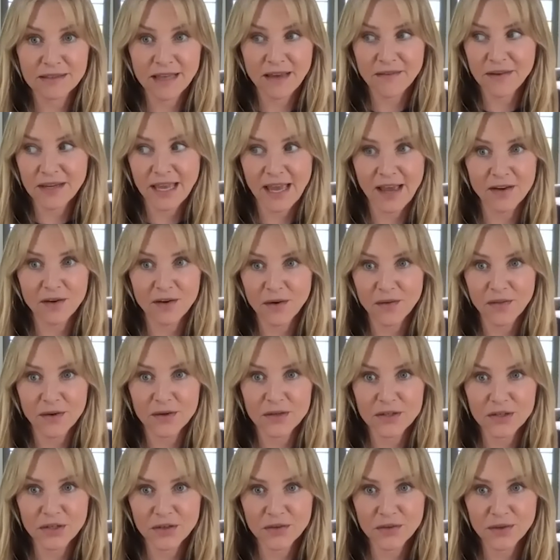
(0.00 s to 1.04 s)
having had all their
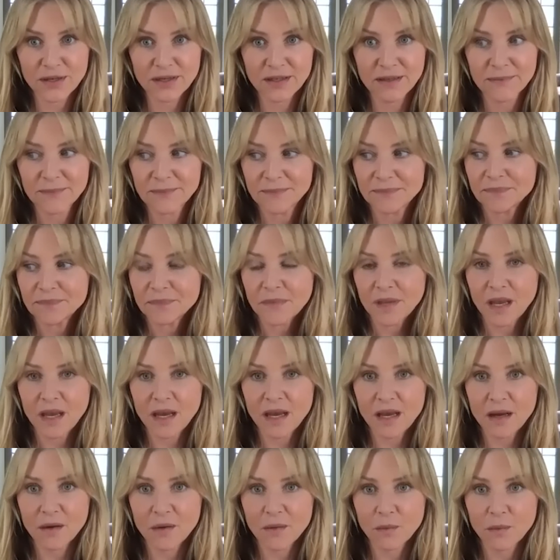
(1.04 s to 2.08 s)
children,
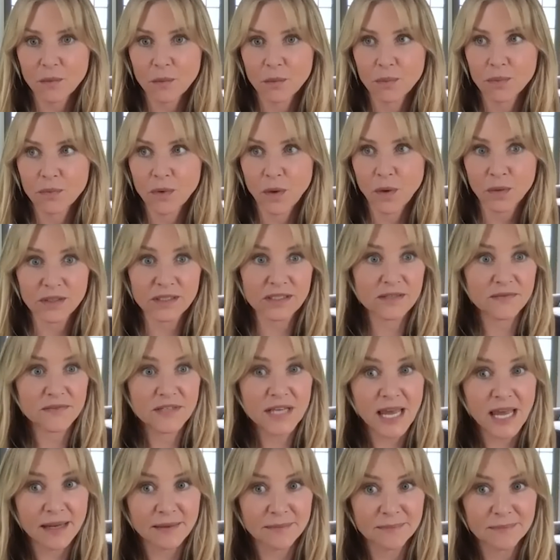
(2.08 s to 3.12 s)
the oldest of
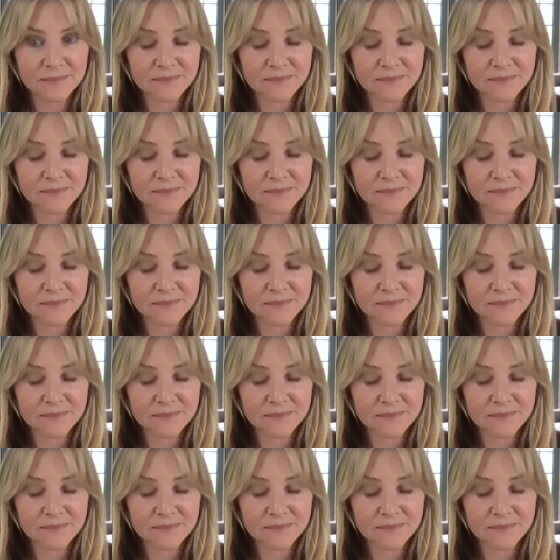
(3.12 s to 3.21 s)
10.